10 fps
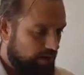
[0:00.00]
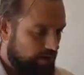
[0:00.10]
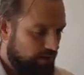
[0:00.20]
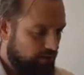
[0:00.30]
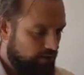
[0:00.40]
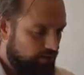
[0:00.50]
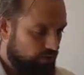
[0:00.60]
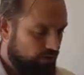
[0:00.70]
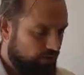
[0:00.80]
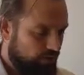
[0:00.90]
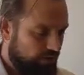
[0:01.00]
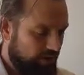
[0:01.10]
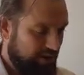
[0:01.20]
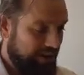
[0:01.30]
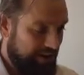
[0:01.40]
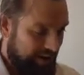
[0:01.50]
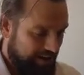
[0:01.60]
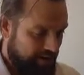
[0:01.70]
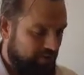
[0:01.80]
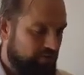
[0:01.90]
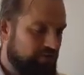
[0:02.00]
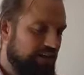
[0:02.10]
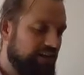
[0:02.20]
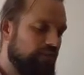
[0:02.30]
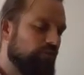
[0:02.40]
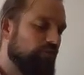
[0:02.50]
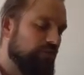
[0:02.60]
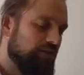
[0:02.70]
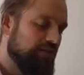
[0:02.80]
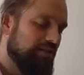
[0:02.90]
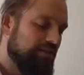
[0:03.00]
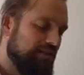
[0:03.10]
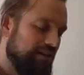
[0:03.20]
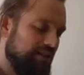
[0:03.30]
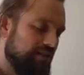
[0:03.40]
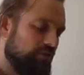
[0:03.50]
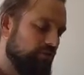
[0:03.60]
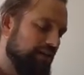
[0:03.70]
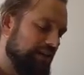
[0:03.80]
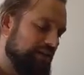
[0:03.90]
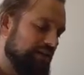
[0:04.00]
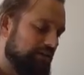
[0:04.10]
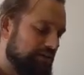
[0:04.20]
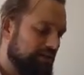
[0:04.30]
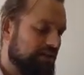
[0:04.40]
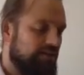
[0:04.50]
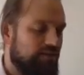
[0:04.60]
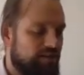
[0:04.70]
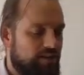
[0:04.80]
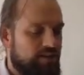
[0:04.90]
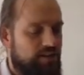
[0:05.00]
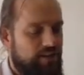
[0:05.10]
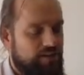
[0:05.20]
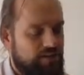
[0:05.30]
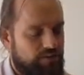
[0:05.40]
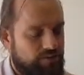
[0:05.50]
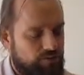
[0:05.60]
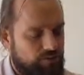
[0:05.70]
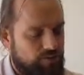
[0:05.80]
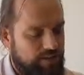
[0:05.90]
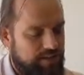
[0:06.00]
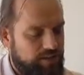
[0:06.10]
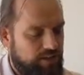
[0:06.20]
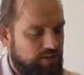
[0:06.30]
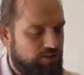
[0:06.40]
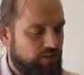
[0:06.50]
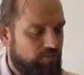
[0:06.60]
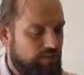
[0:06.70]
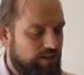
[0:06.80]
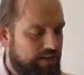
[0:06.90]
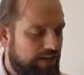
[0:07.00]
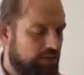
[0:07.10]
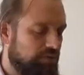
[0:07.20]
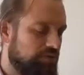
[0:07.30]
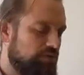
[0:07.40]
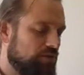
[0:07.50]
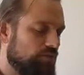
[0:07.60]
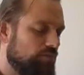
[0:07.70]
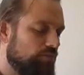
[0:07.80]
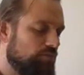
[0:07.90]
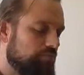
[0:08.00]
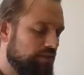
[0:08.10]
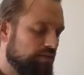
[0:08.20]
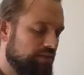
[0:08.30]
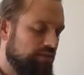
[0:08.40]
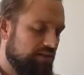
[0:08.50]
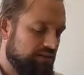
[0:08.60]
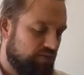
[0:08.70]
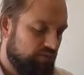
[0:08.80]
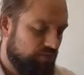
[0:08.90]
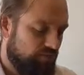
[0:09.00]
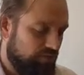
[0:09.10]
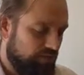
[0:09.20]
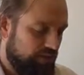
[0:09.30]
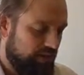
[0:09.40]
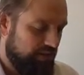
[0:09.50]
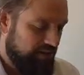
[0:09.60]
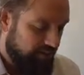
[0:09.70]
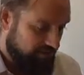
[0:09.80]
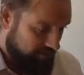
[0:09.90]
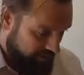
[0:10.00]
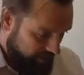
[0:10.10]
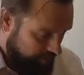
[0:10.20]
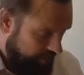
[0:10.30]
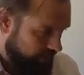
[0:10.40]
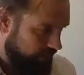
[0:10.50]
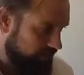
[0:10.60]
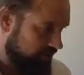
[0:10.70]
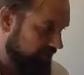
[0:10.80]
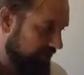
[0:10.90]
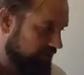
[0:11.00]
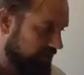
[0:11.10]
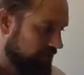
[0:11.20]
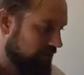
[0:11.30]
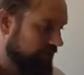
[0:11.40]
Now, again, taking all those things together, all that adapting and all that changing really helps to build on their social self-esteem and emotional intelligence.